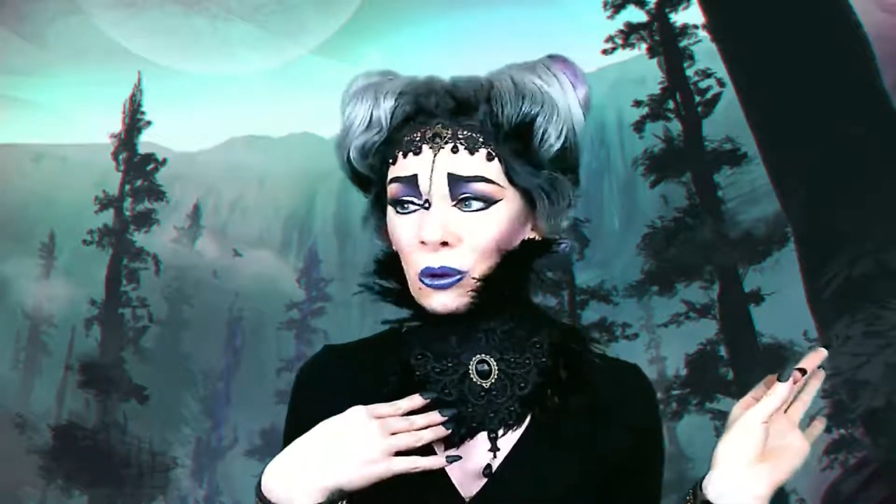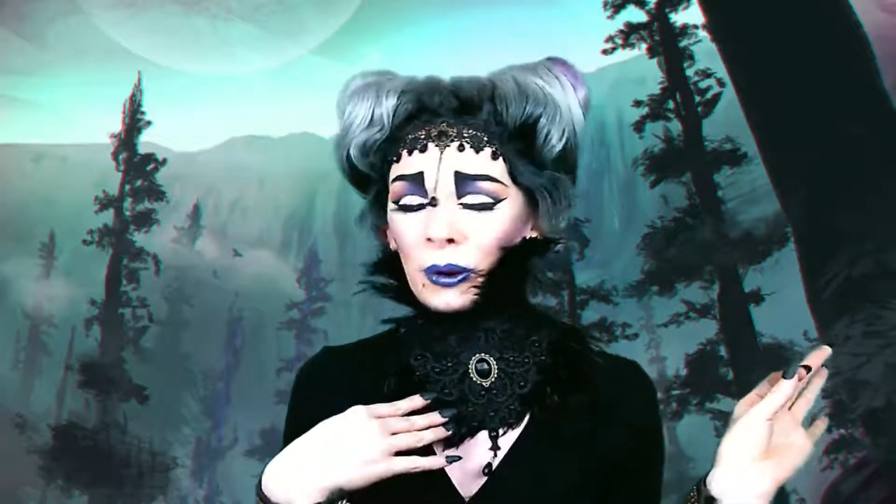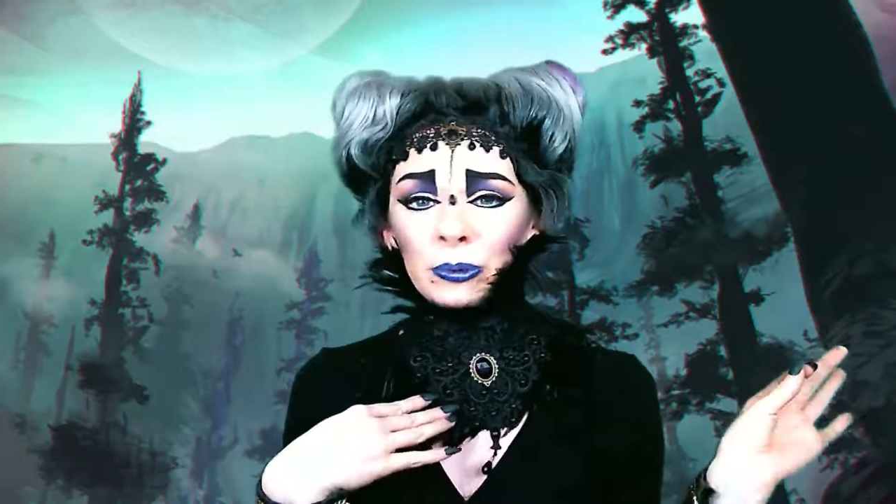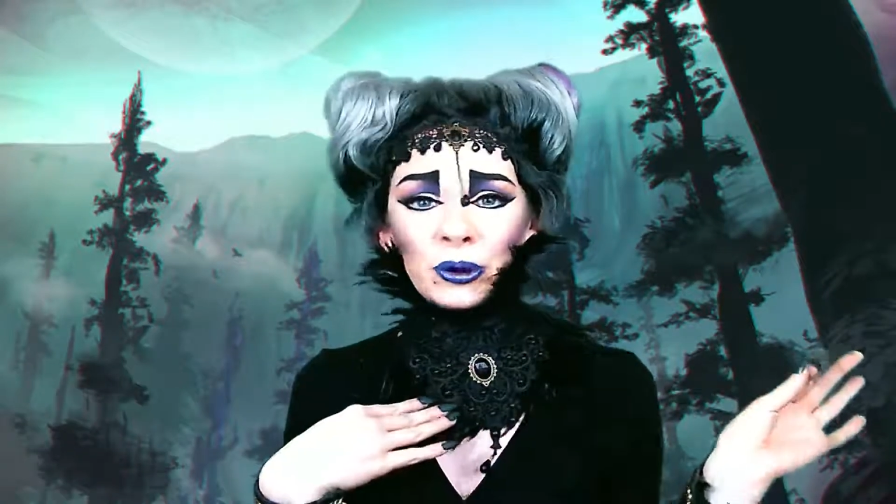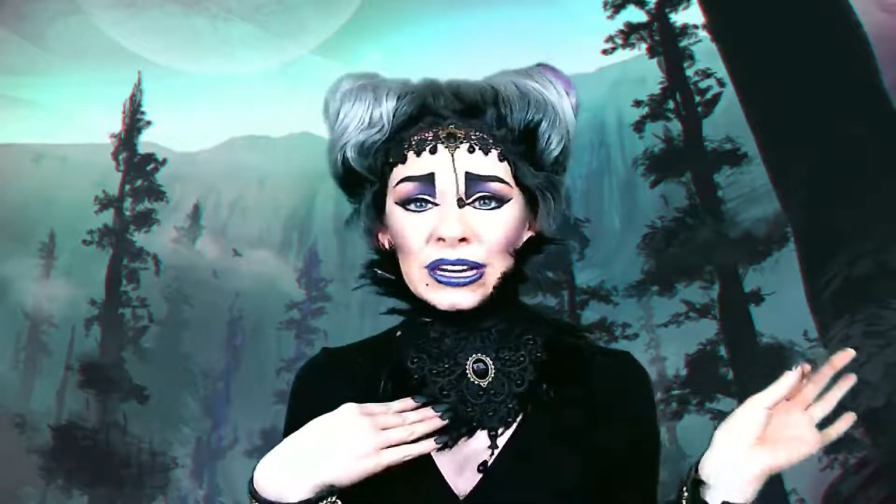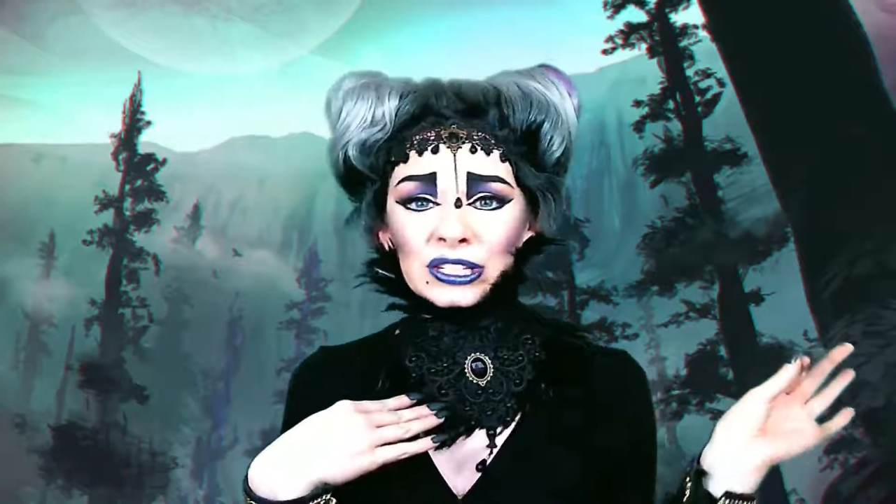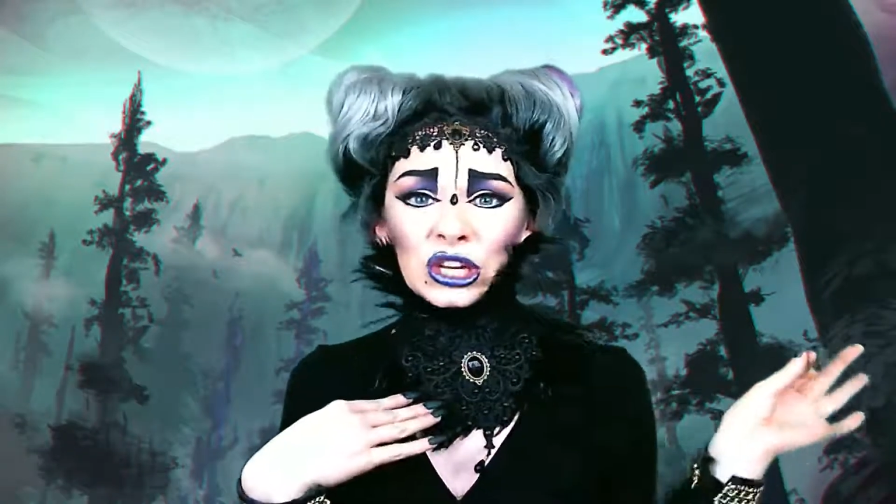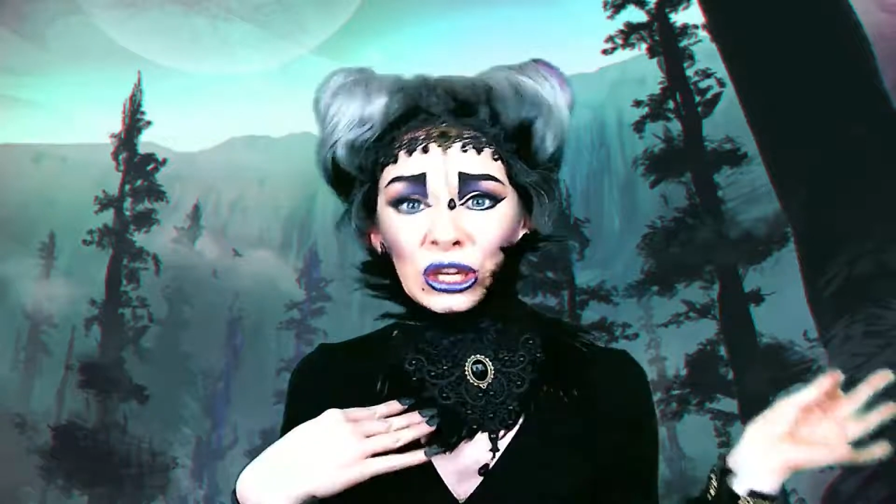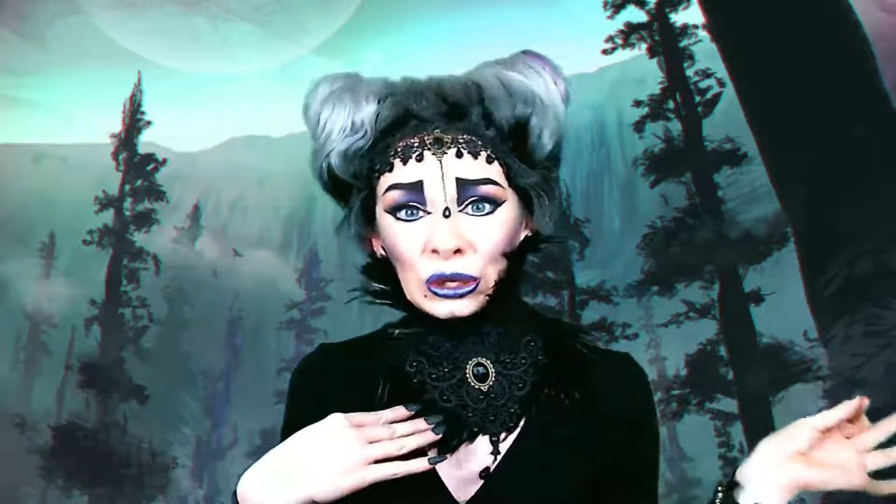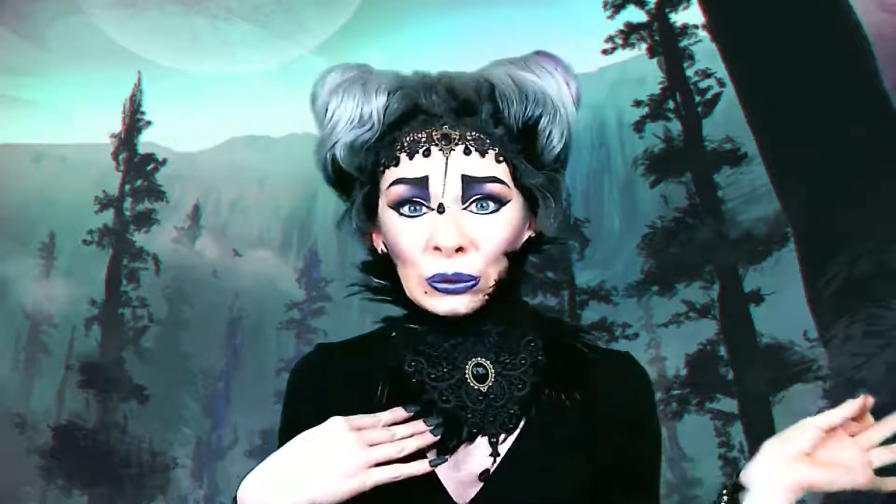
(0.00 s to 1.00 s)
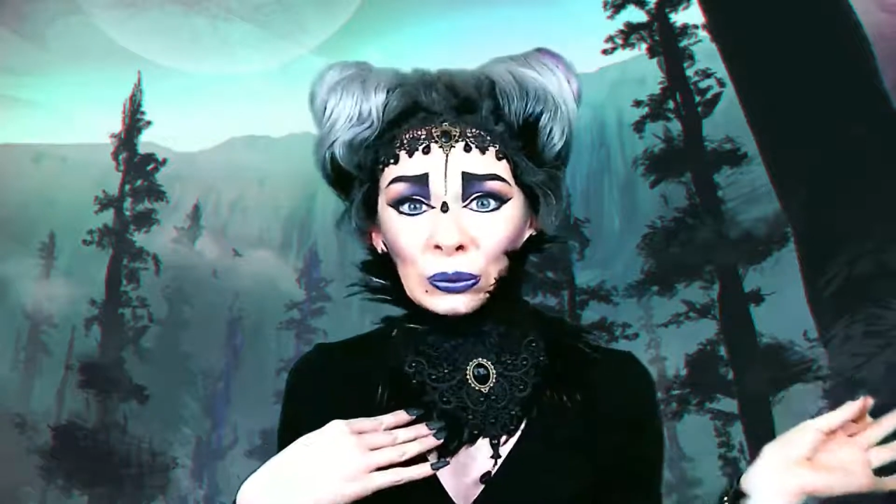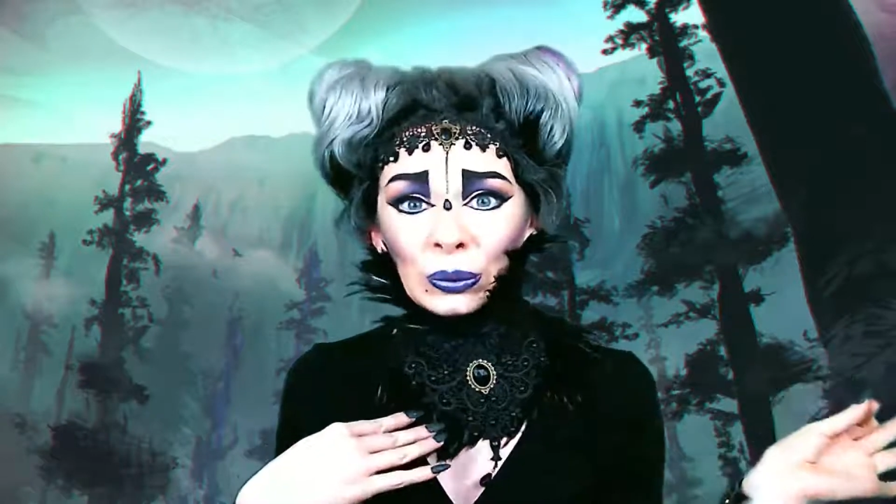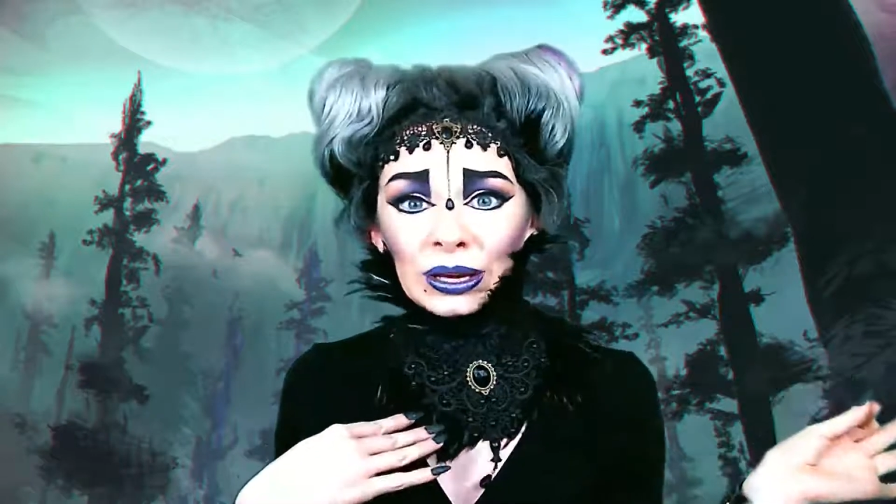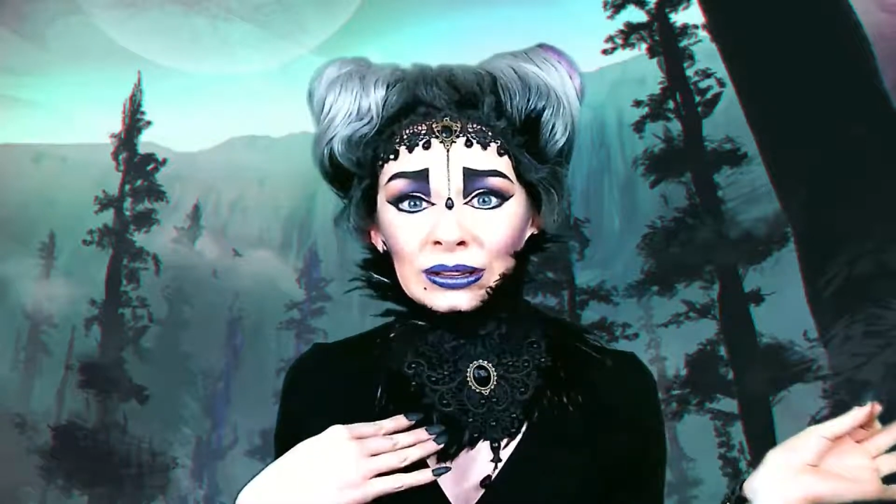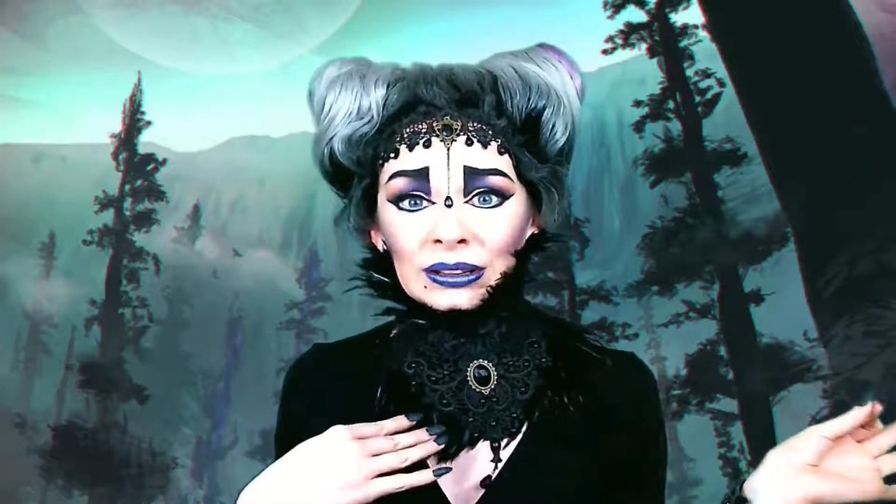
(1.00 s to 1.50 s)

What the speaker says: or pretty to you?